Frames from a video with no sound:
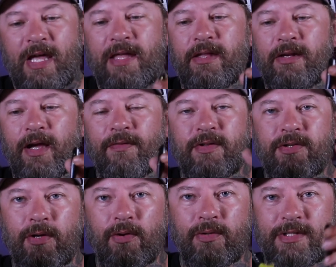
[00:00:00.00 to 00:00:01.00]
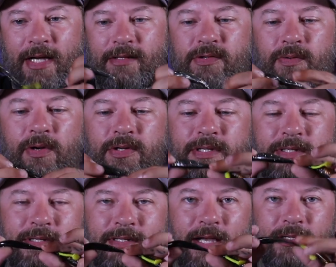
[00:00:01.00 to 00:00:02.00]
And then you have the two Texas Roach.
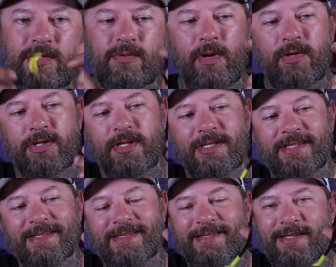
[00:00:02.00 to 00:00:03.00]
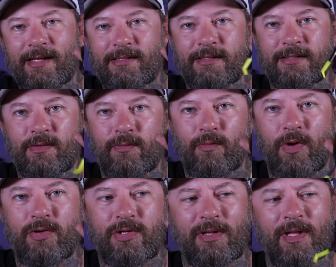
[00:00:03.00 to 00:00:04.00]
This is Texas Roach and this is Texas
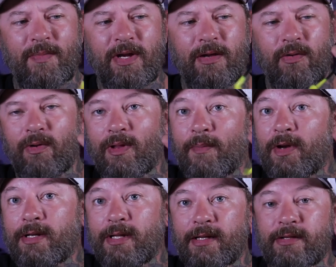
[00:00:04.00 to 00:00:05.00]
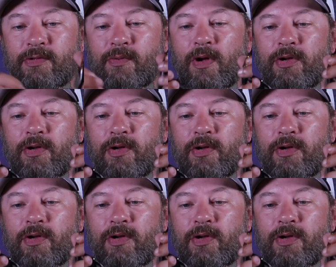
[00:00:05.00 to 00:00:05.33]
Roach Limited, or Limited Texas